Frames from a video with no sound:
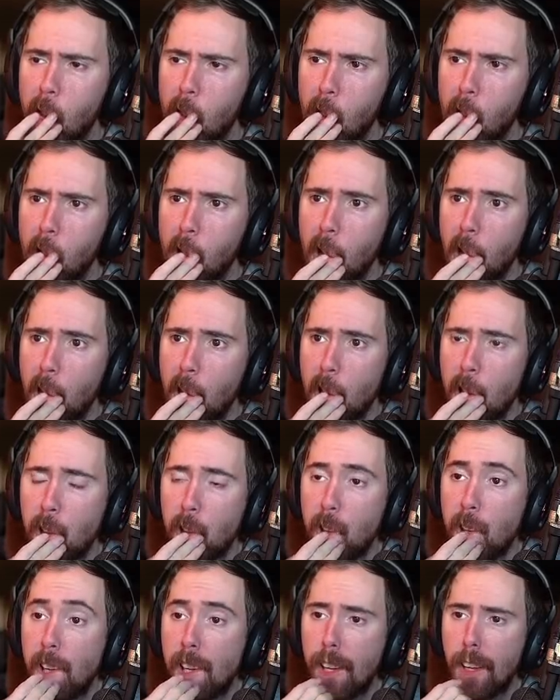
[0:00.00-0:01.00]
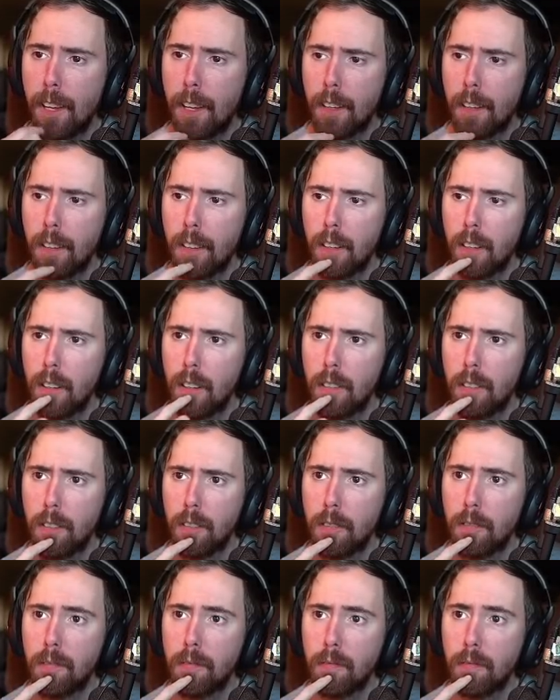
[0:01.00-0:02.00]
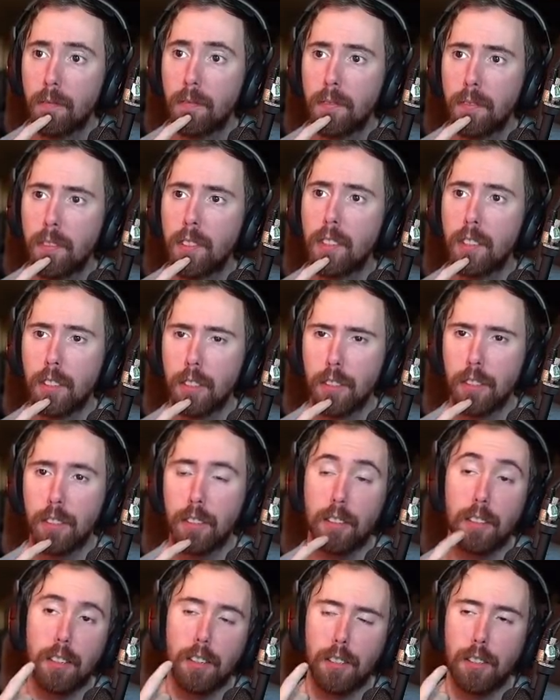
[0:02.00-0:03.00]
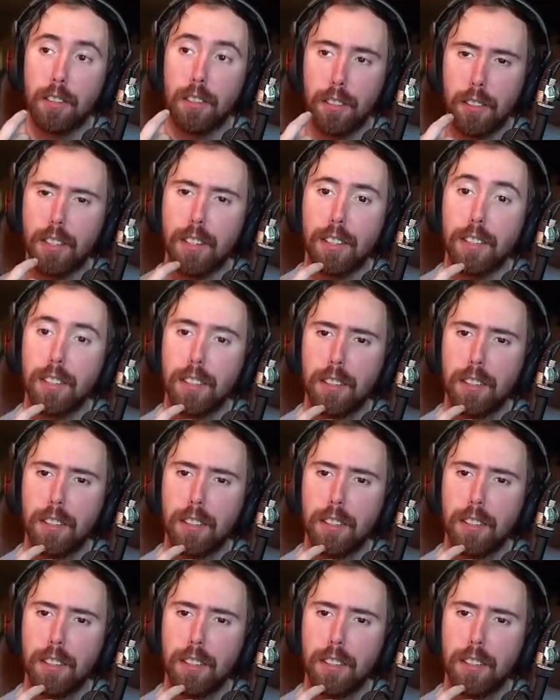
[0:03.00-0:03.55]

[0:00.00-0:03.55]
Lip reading: No words are spoken by the person on screen.